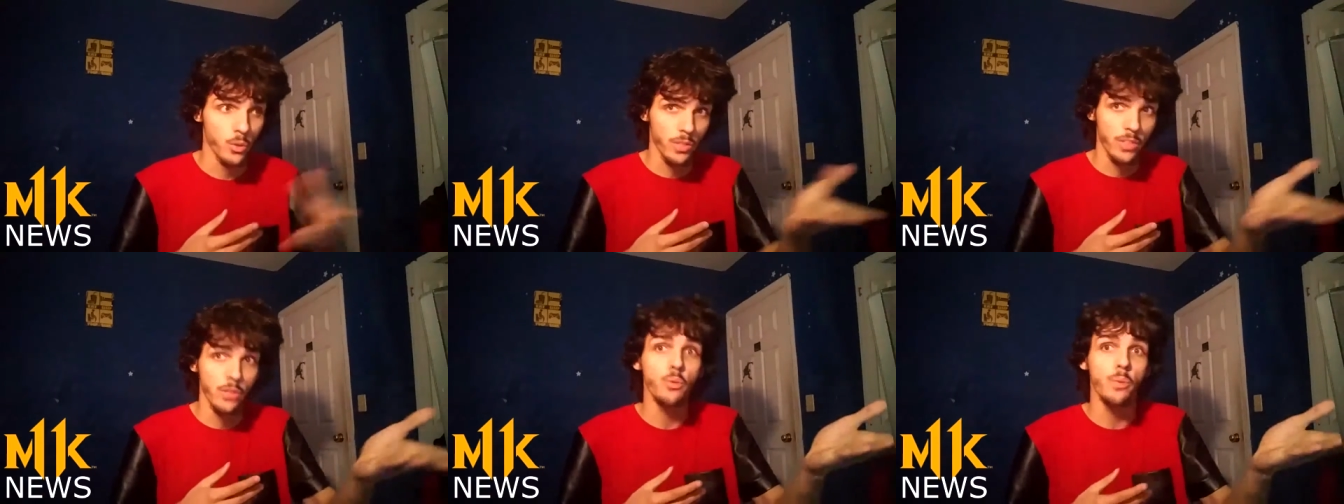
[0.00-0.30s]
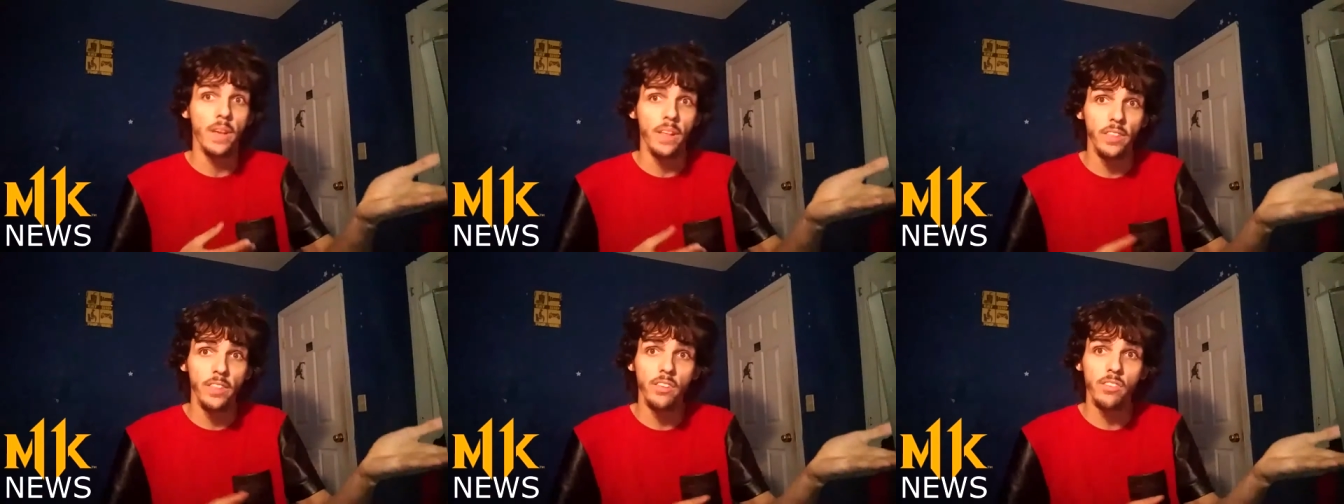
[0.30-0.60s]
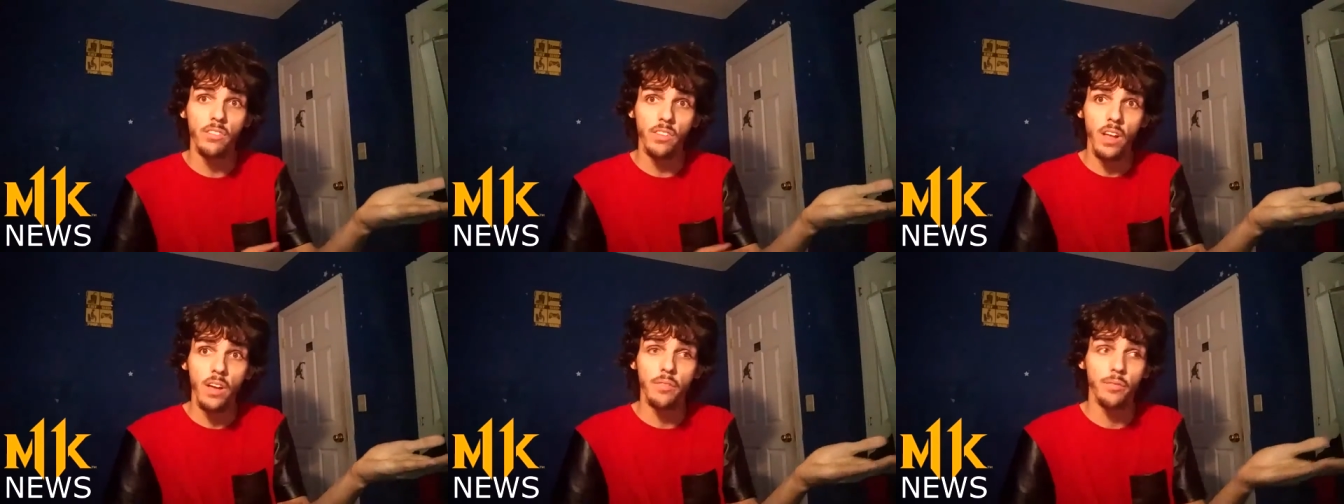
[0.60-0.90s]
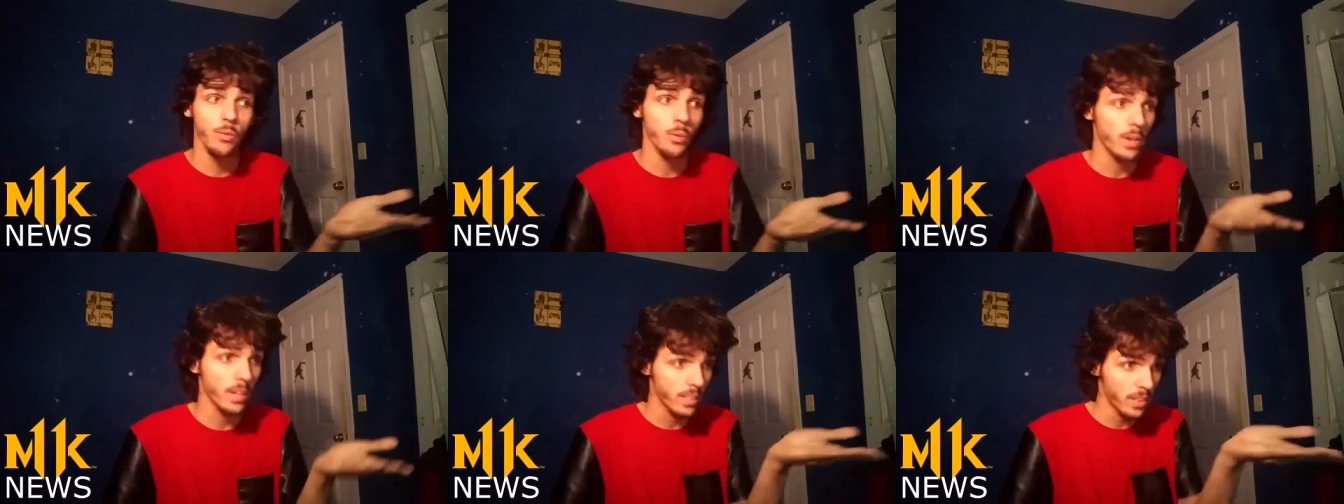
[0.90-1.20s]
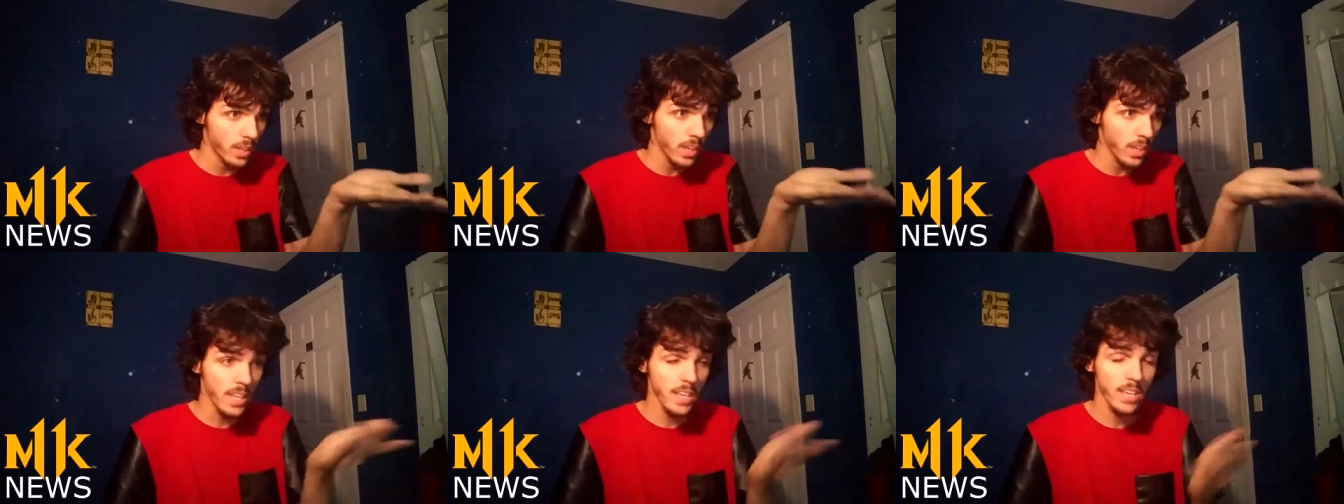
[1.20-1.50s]
You get this stuff. You get
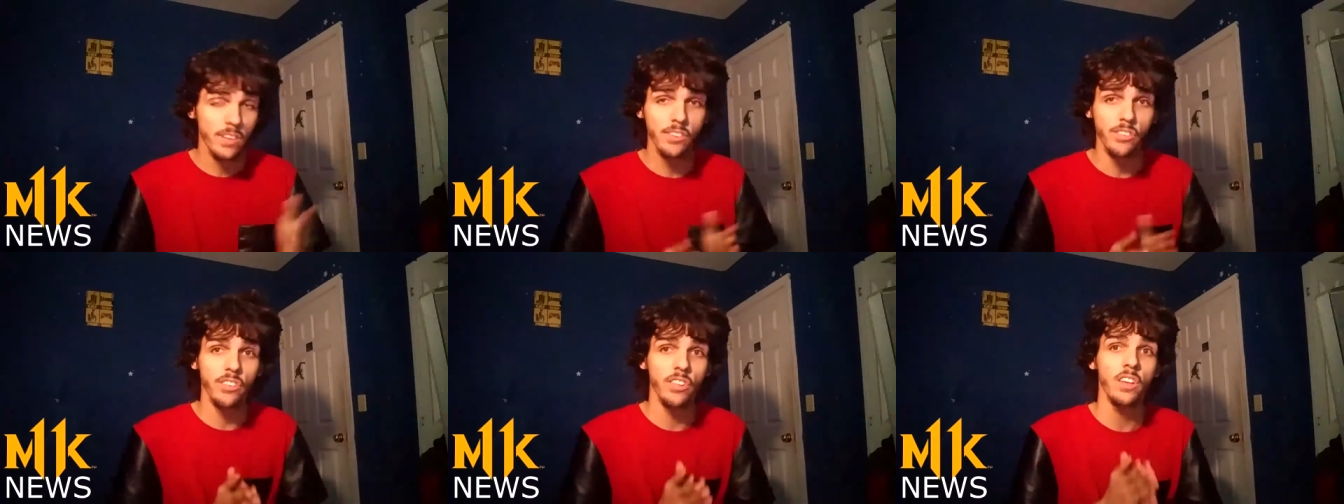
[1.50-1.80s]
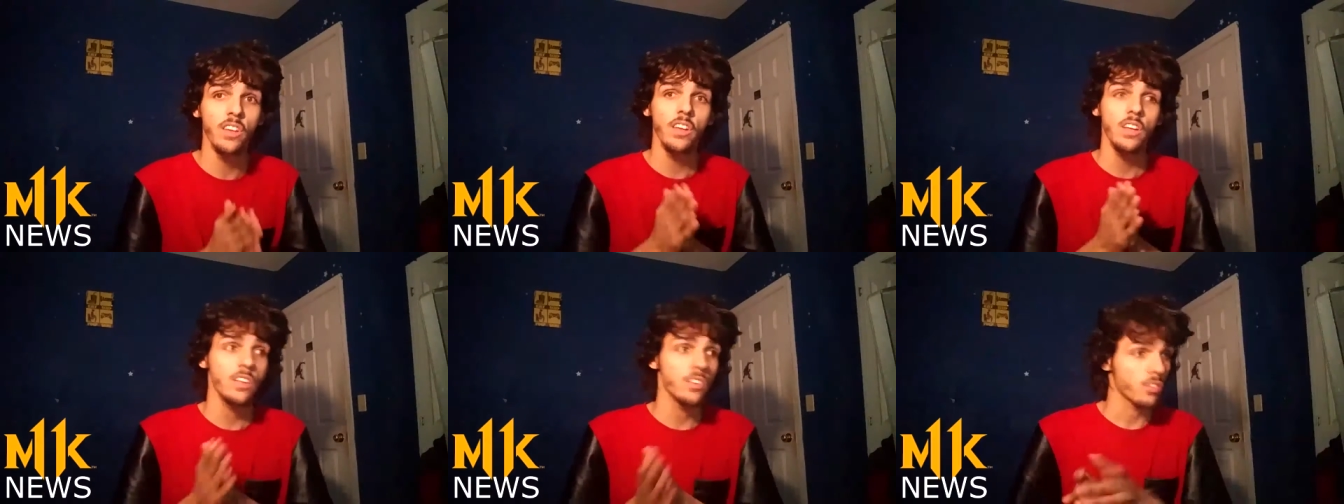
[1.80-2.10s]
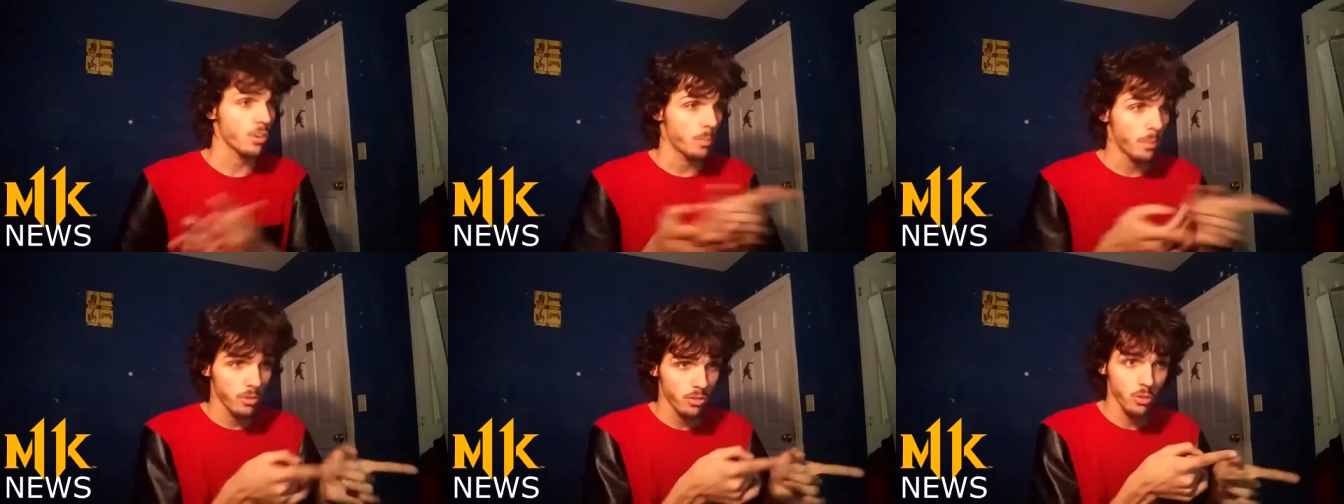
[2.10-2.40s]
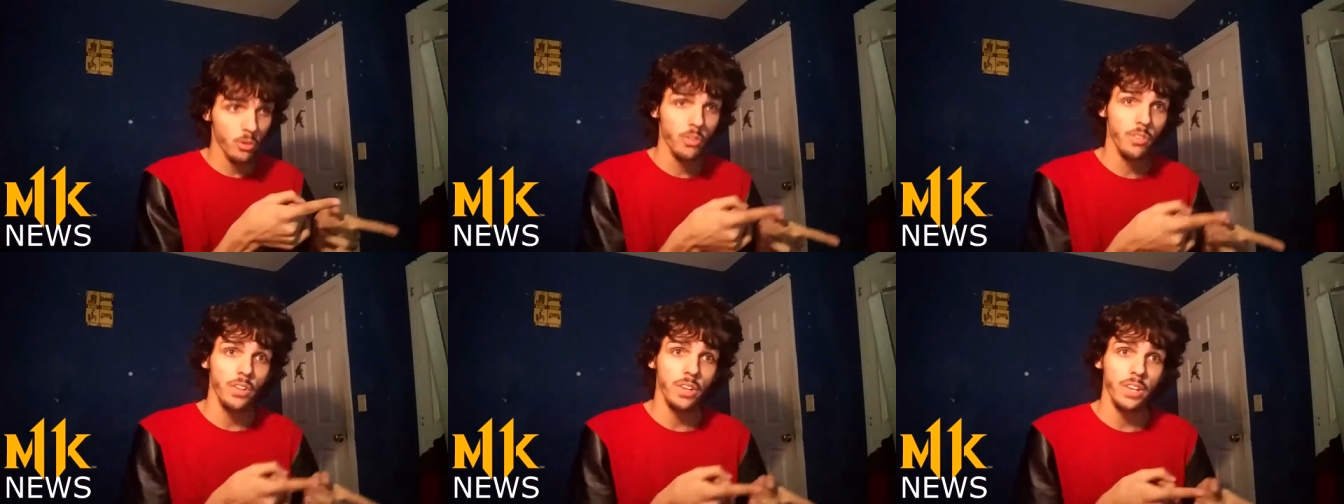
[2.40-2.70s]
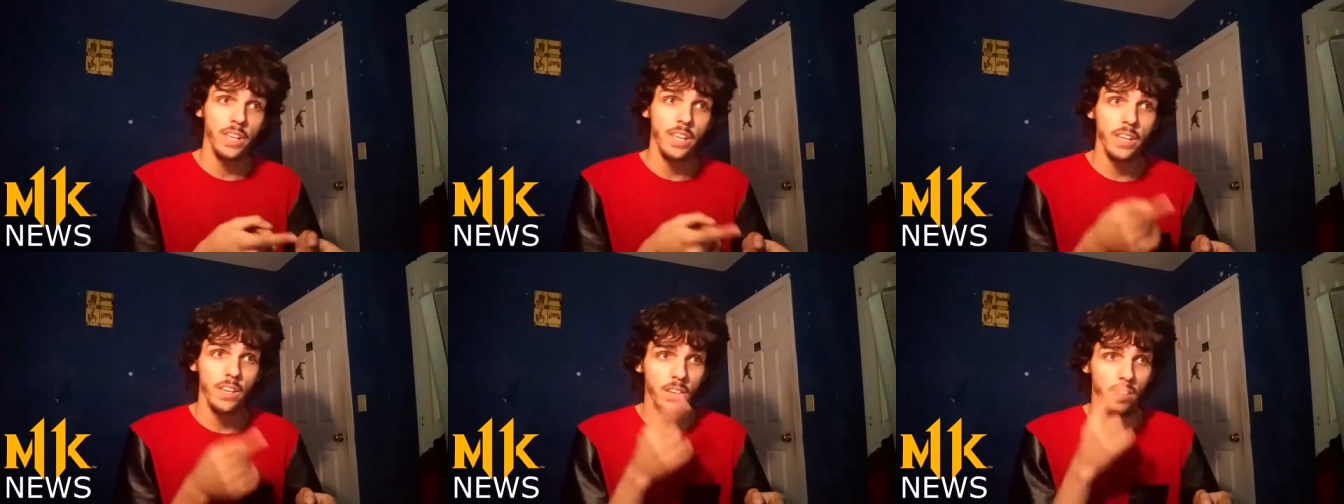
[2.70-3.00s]
the leaks. So I'm going to show you the
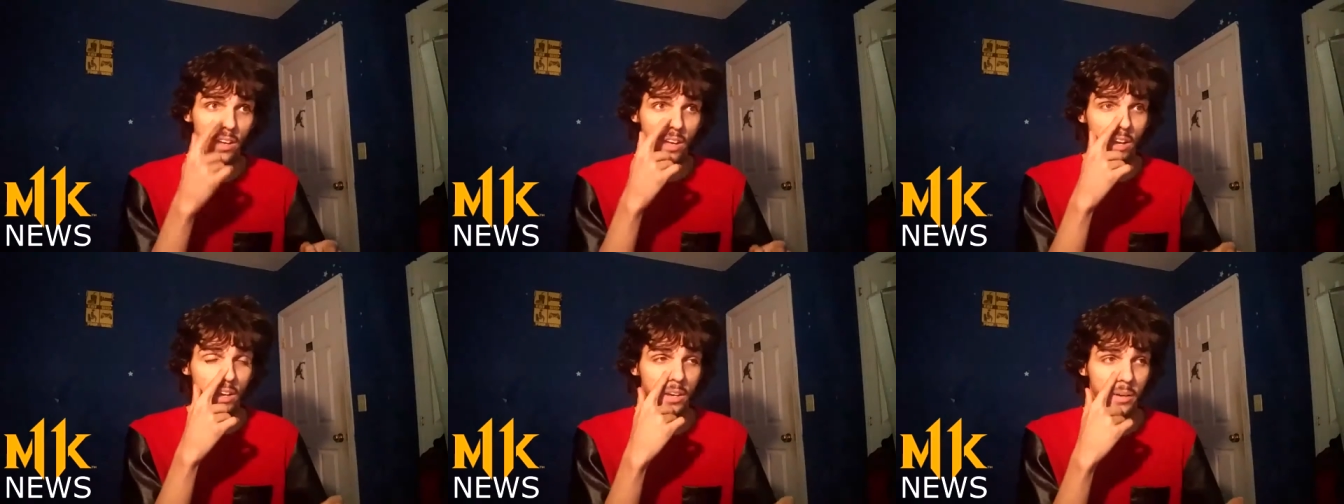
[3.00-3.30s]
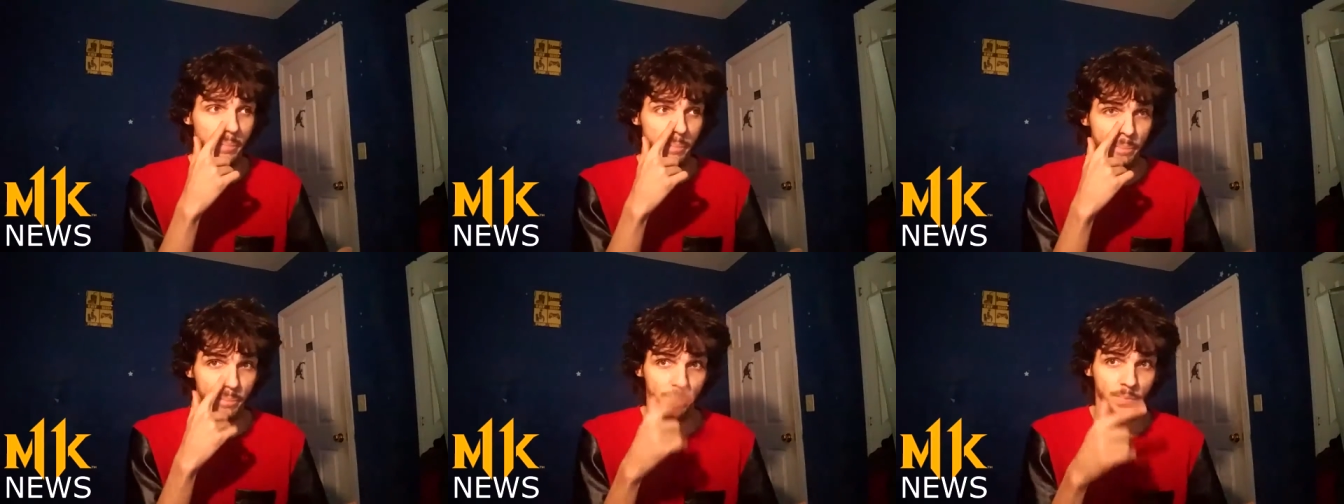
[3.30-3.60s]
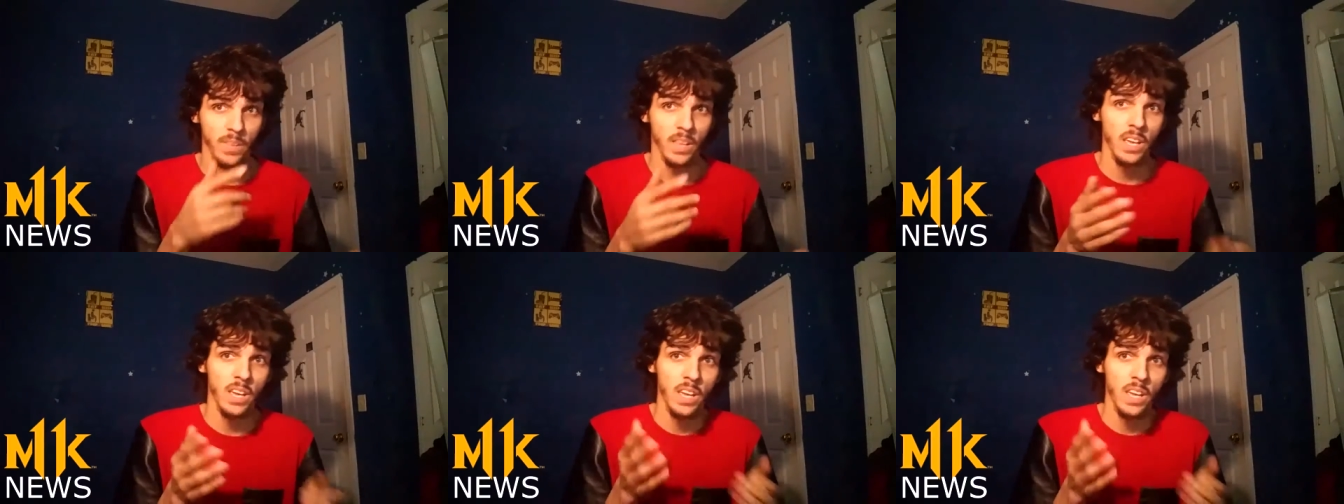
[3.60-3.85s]
leak. Um,